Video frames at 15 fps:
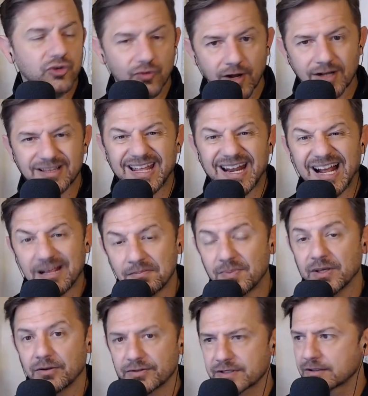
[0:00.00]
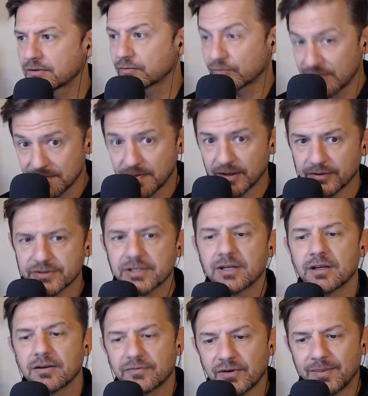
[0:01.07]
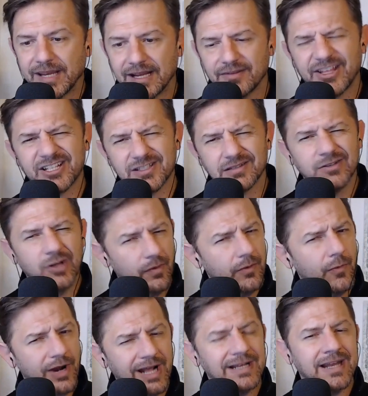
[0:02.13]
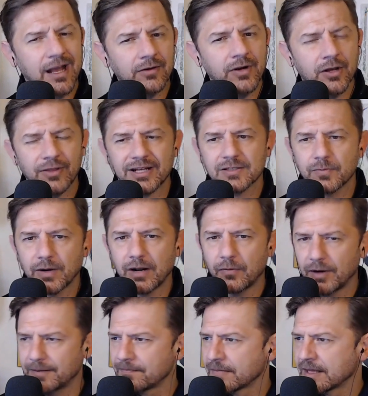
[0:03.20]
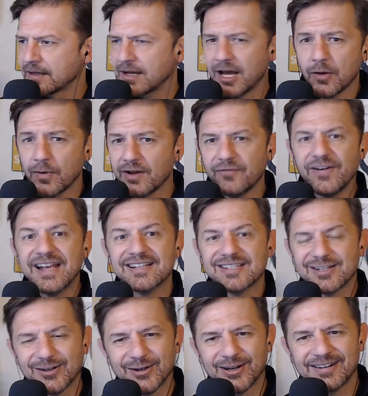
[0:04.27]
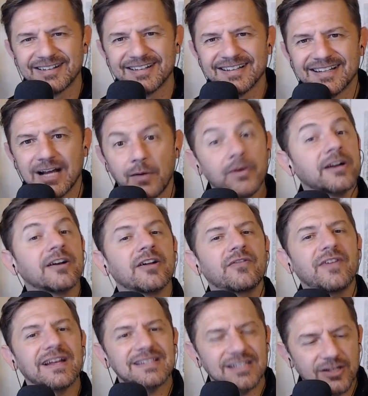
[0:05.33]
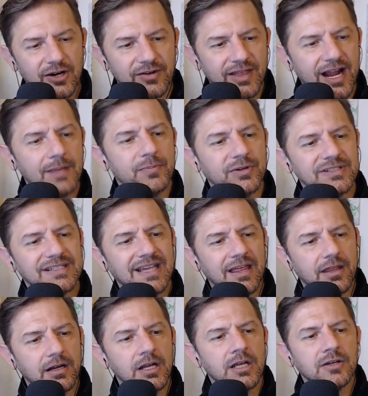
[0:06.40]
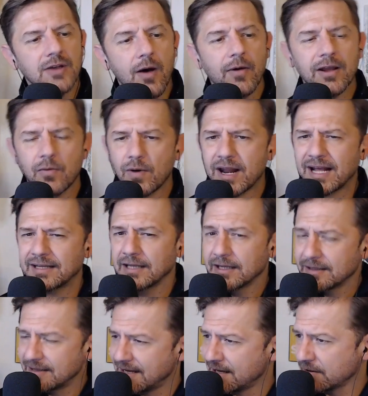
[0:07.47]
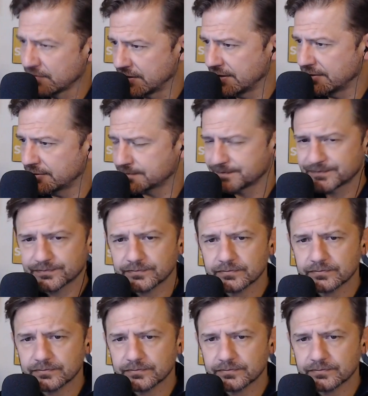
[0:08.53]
truck that I built, rebuilt from hand. That's knowing what I now know, that's what I want. I don't want a fancy car. I want an unfancy car that I put together. Knowing what I now know,